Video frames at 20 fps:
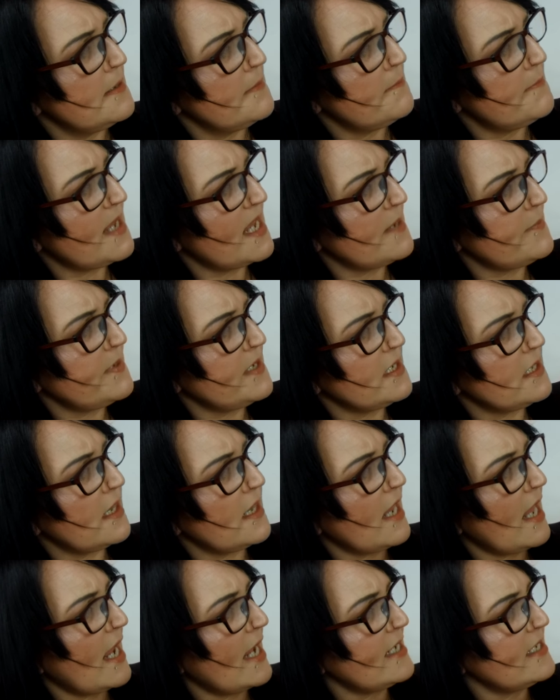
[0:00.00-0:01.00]
maybe a
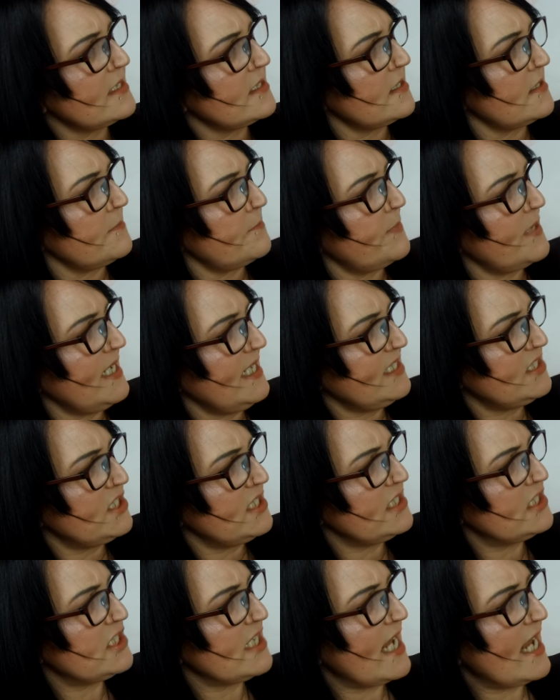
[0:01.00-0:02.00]
light peachy
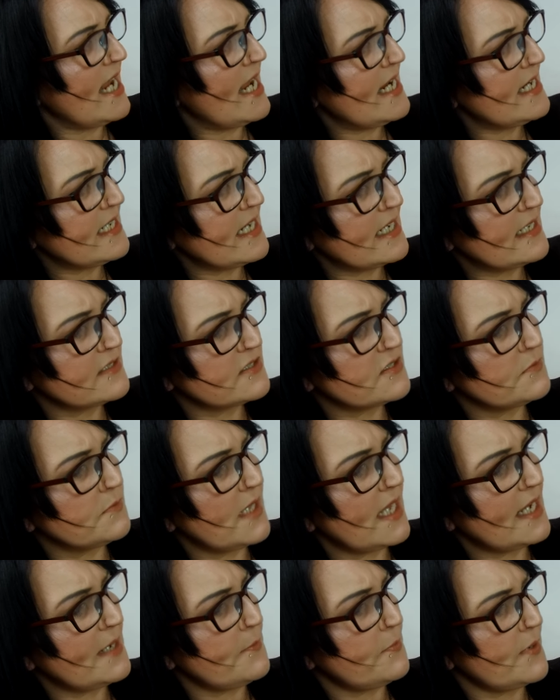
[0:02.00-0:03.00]
shade and some
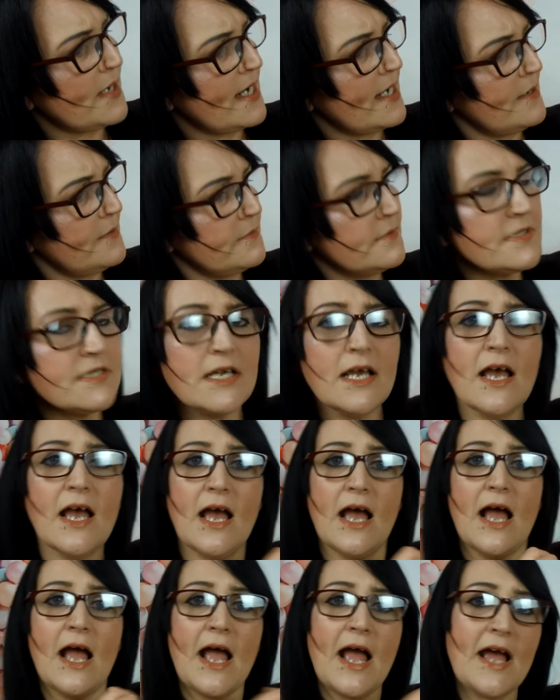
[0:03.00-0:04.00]
light browns.
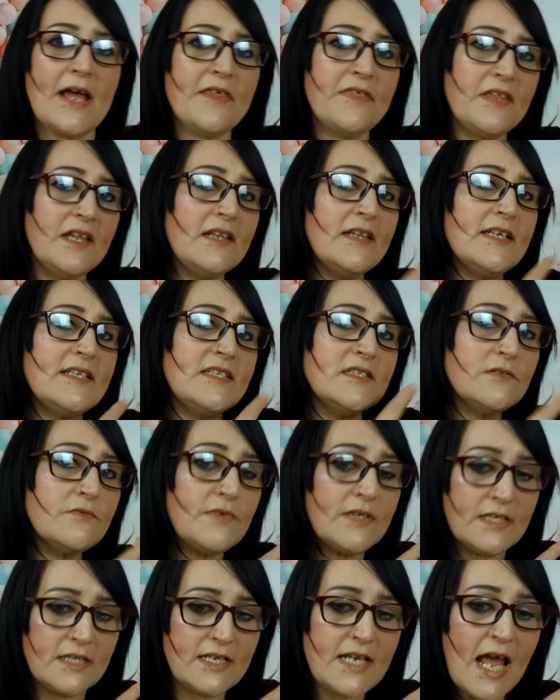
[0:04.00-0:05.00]
I think this is a
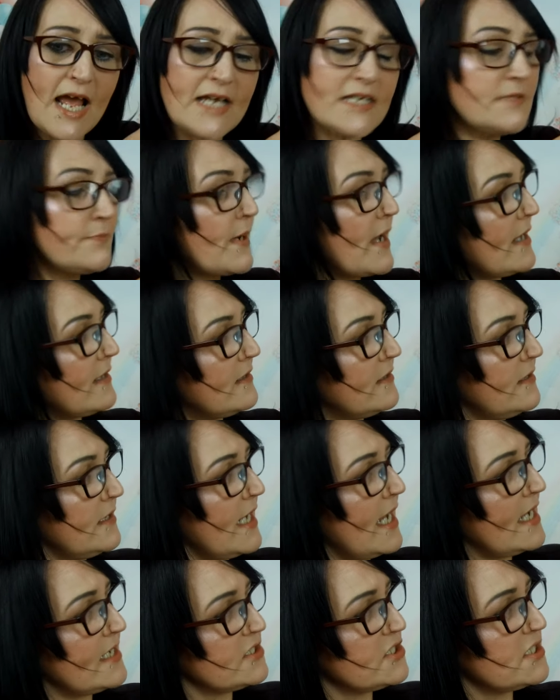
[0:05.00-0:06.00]
really nice palette,
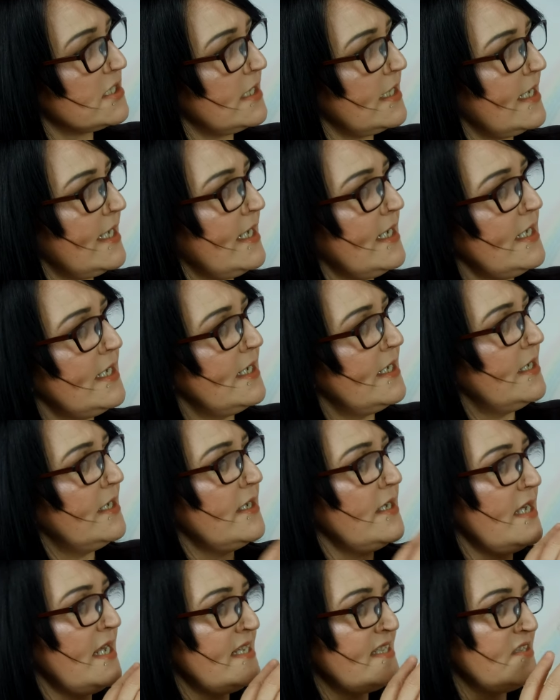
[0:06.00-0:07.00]
actually.
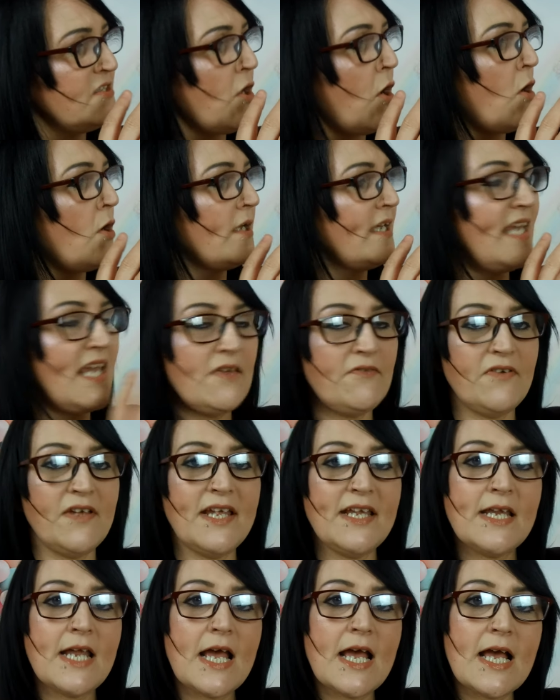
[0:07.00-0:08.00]
It's not
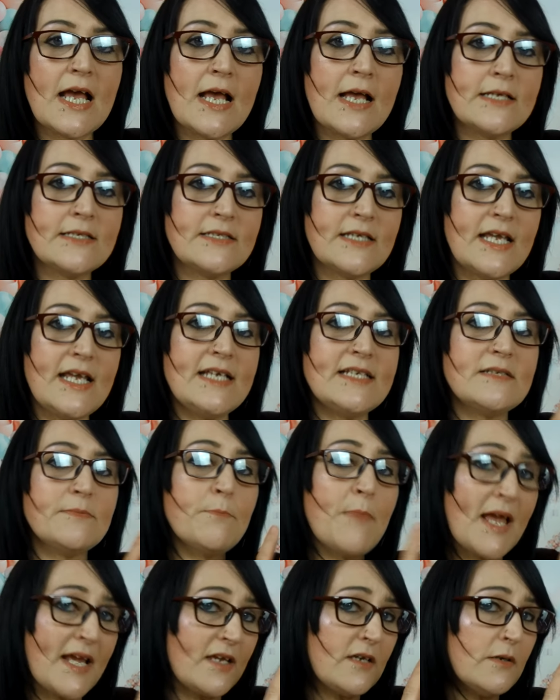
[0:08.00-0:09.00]
giving as it's
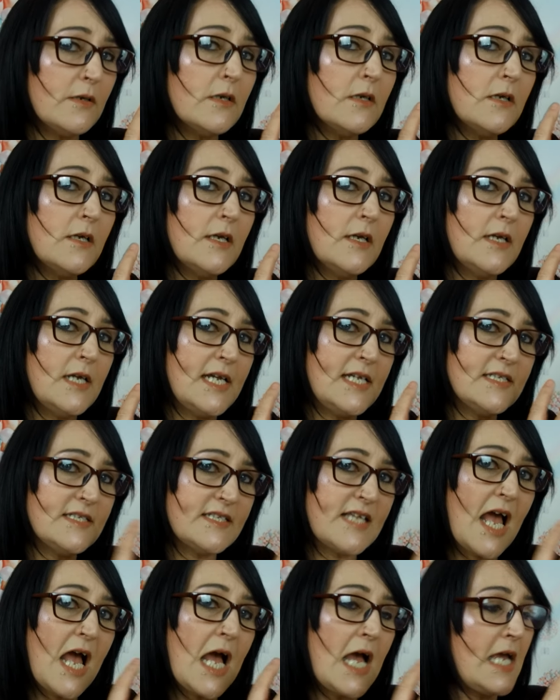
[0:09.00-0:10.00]
mega in
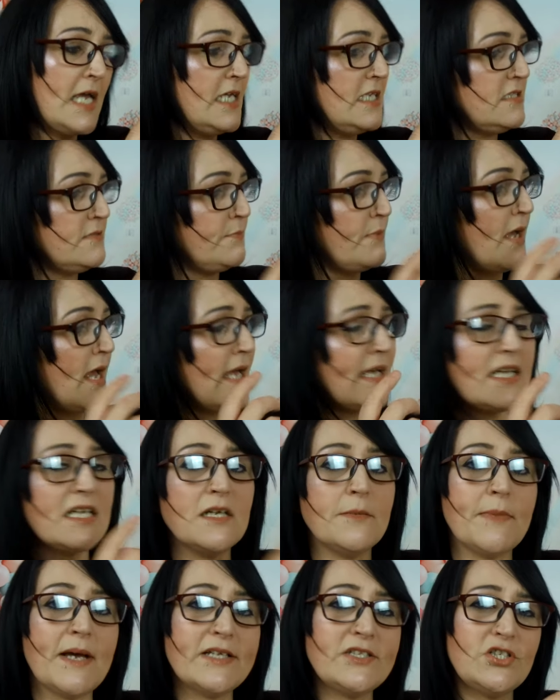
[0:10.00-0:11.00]
size, but I can
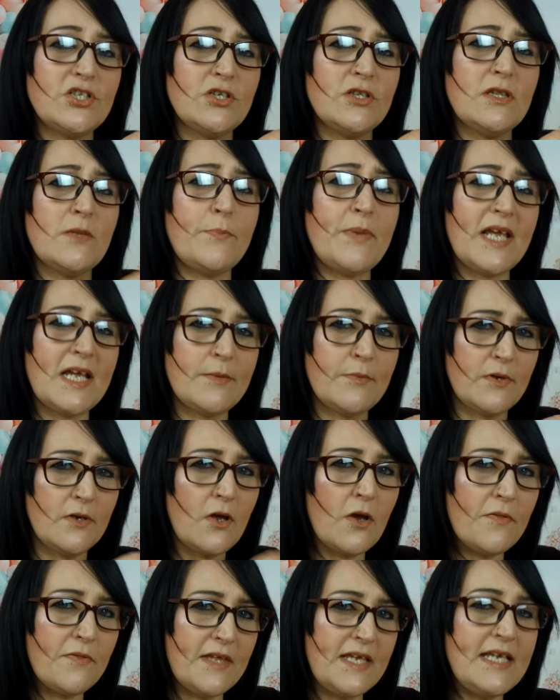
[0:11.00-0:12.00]
imagine the pigment
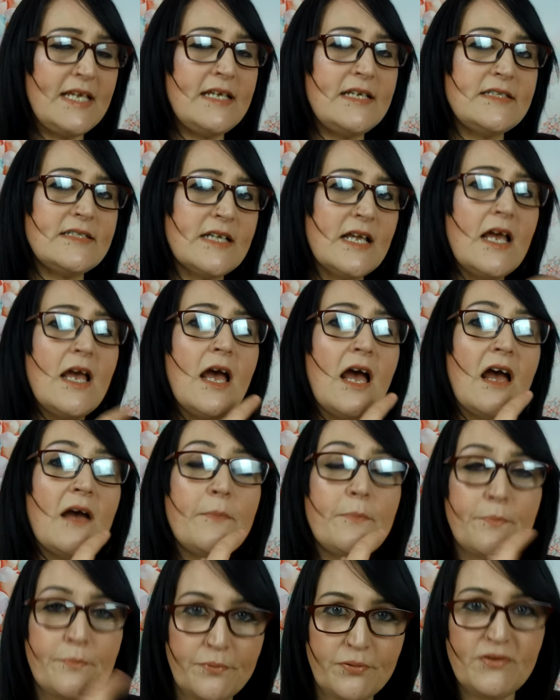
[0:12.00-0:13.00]
on these are
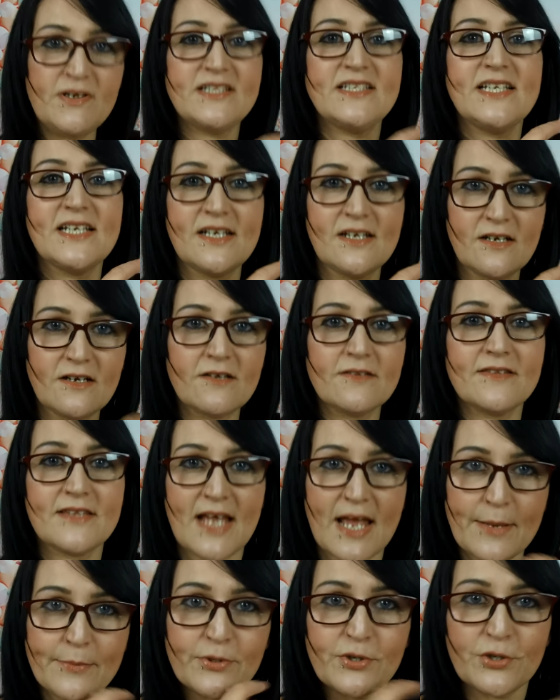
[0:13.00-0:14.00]
pretty
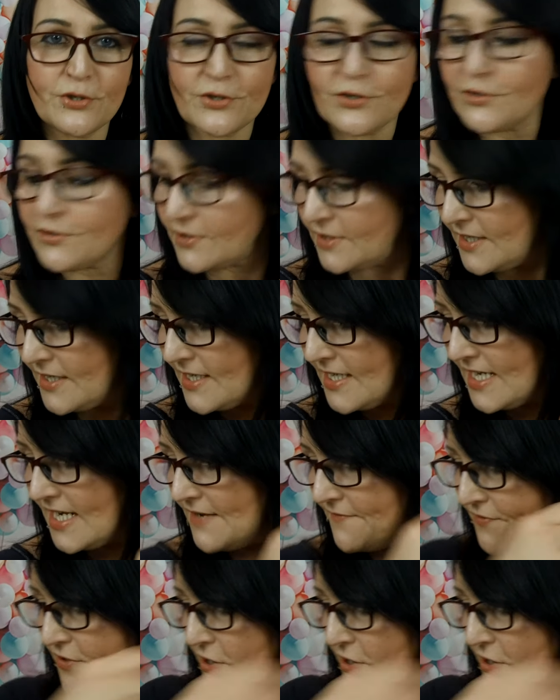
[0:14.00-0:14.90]
goddamn good if